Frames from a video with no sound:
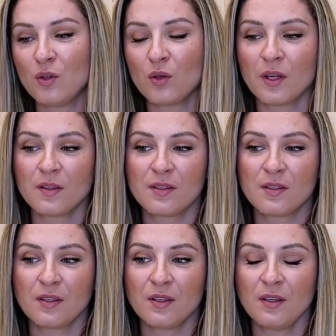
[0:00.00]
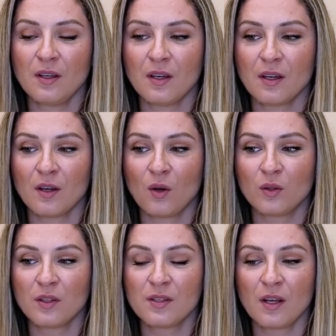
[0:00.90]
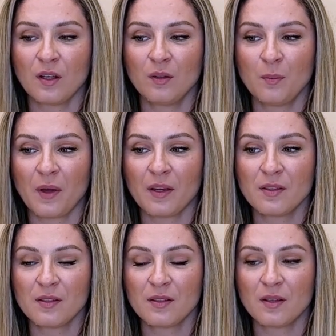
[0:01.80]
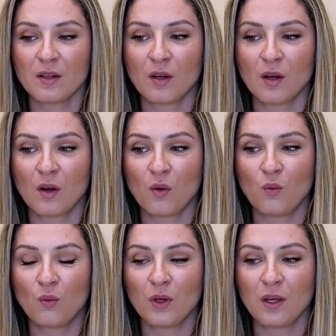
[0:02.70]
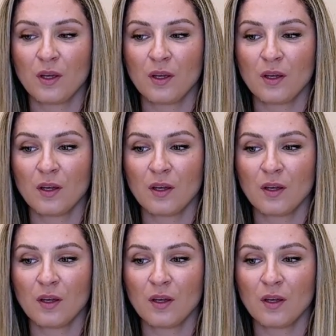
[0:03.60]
you can see on the second pass, the